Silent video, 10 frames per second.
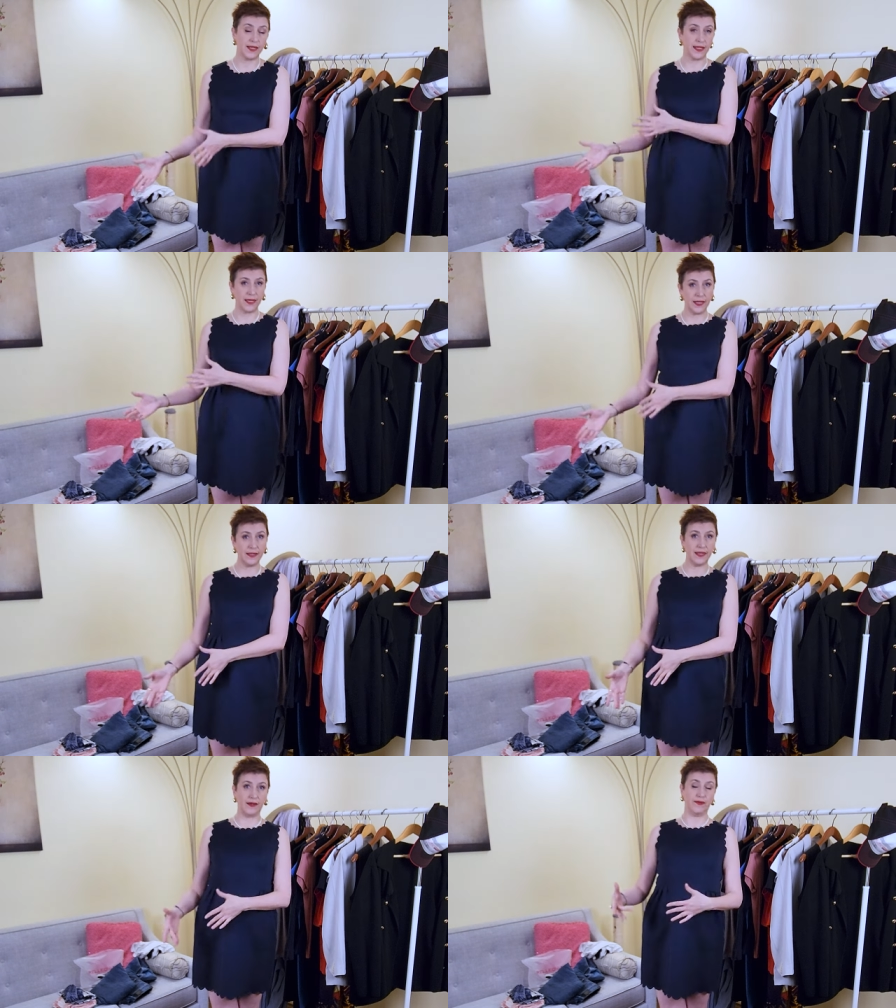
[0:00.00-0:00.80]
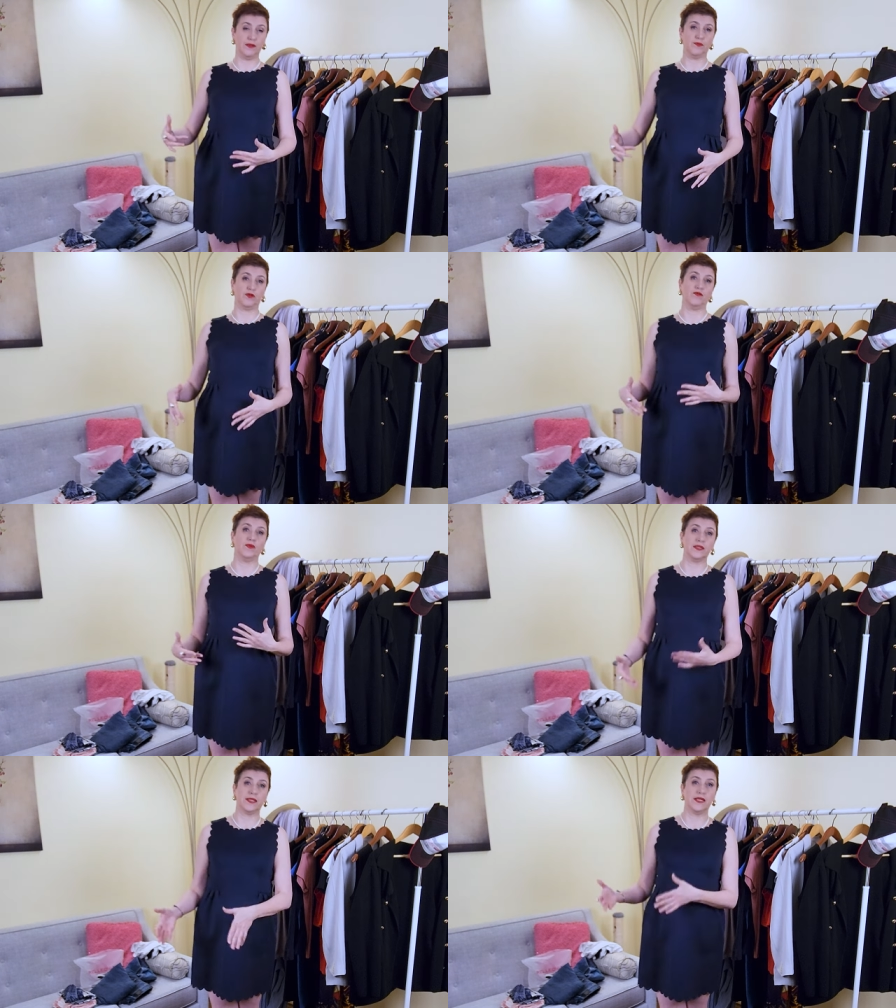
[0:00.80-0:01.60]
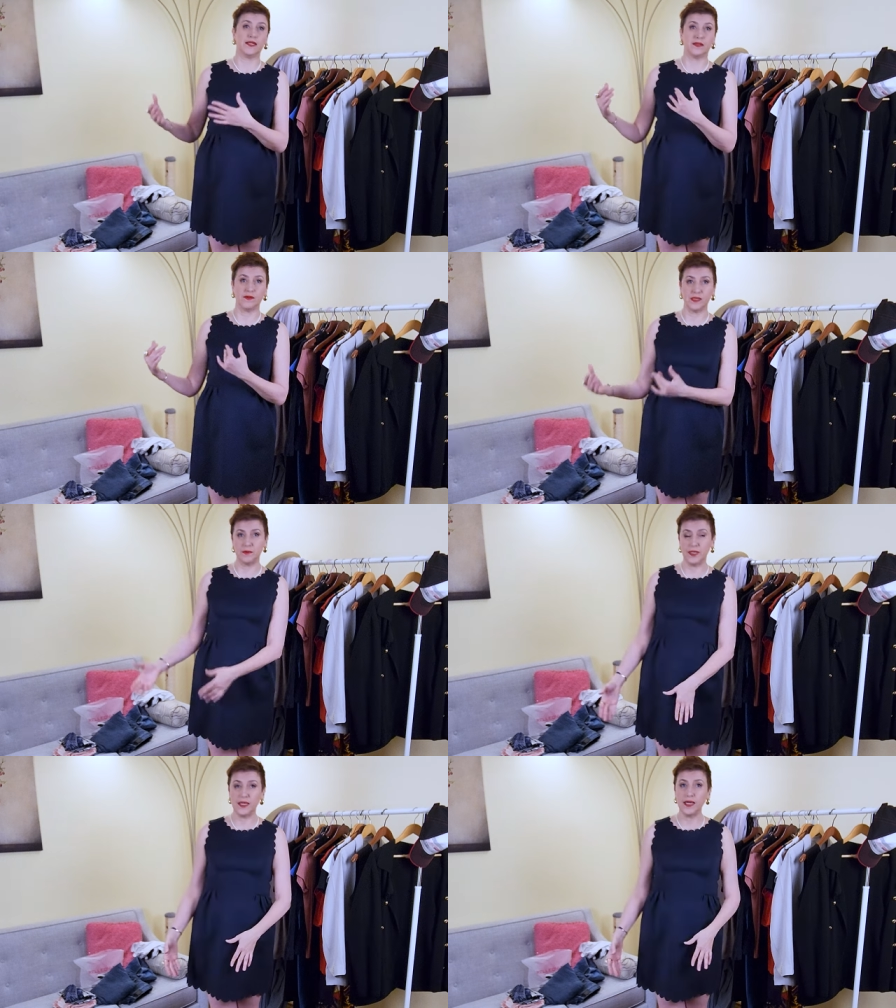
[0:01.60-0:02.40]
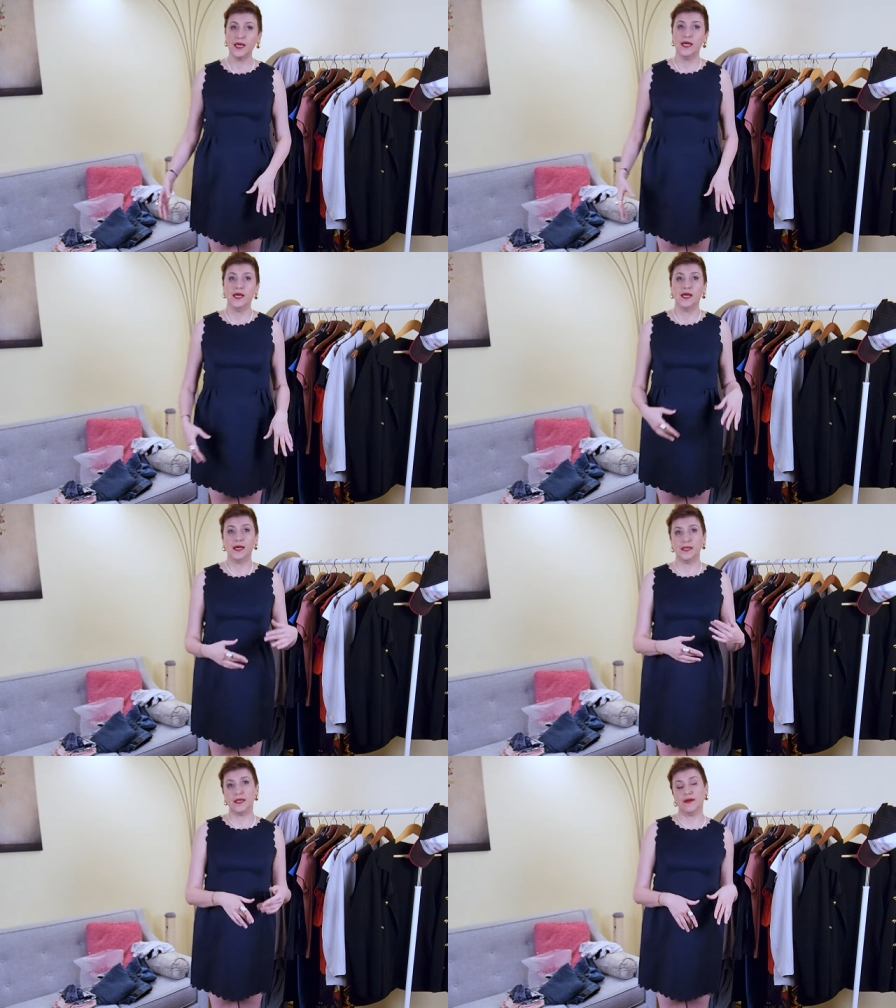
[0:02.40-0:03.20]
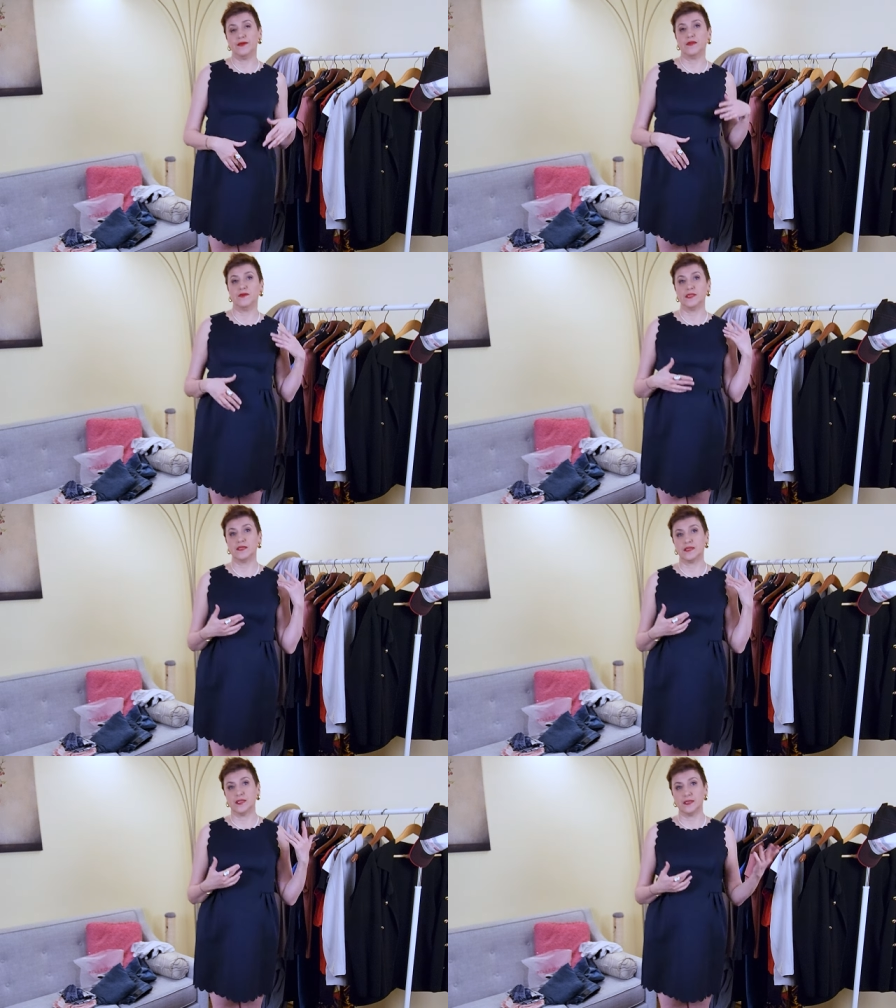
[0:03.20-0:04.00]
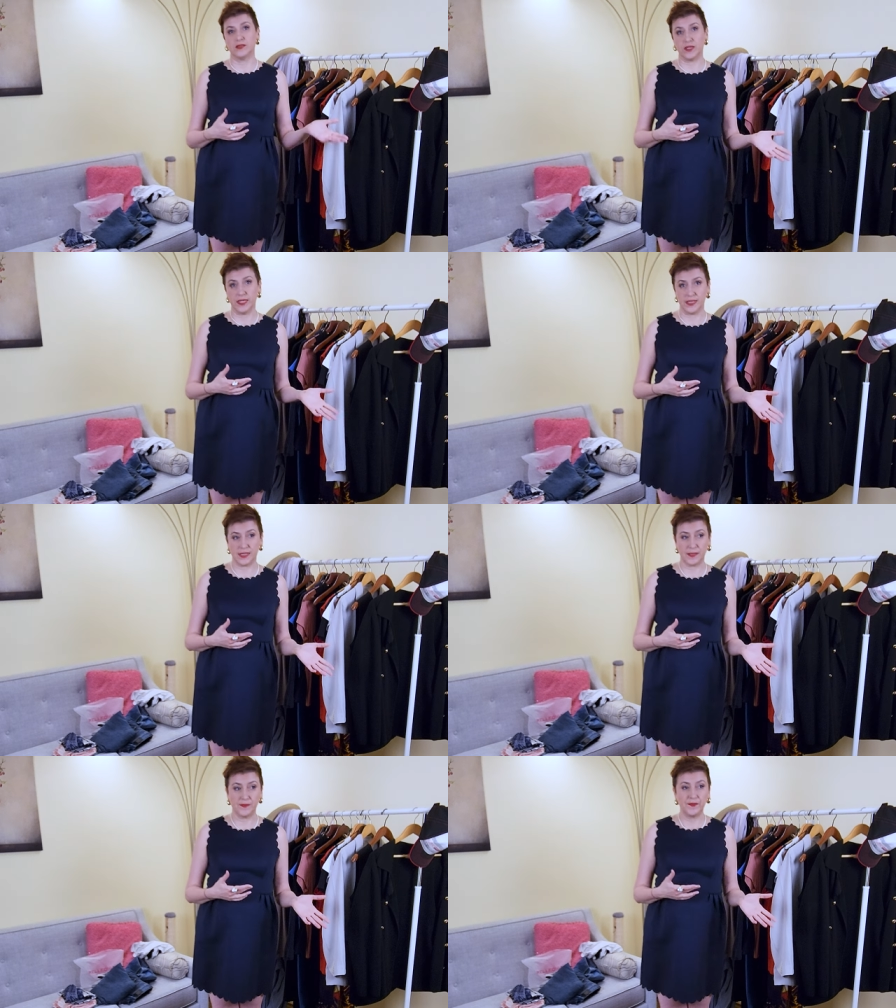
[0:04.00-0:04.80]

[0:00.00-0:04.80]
Again, I will probably take it with me and I will wear a dress.